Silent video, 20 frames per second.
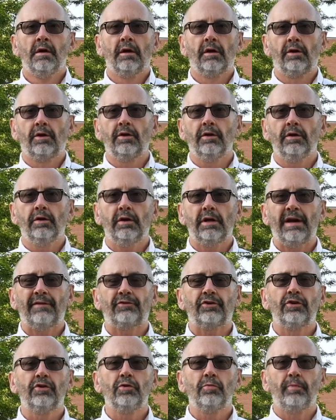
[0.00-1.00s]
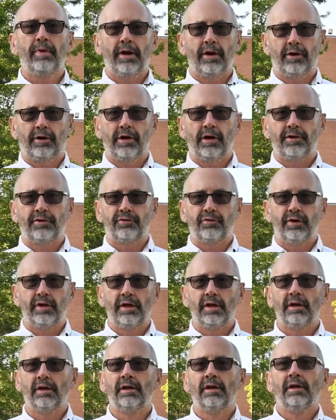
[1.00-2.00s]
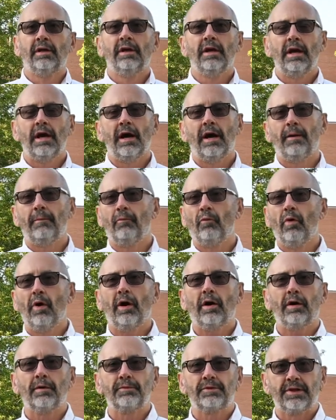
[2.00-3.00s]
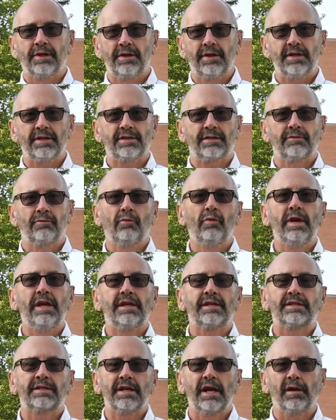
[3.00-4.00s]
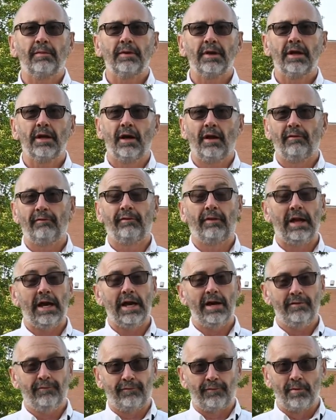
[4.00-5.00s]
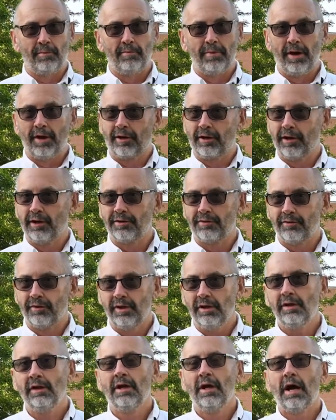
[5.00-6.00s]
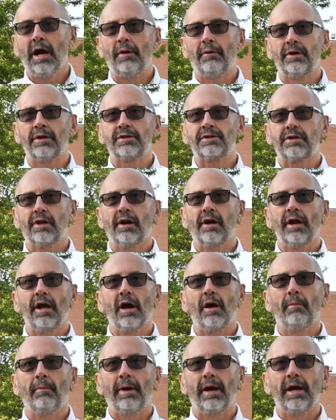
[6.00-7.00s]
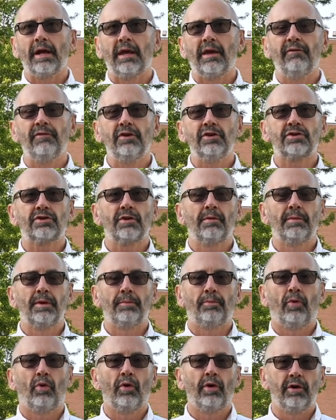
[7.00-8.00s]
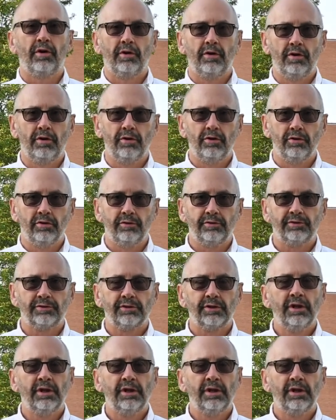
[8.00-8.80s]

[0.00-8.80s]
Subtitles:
Good afternoon, Bear Country. Welcome to this week's segment of Live from Bear Country. I want to start out by giving you some important news,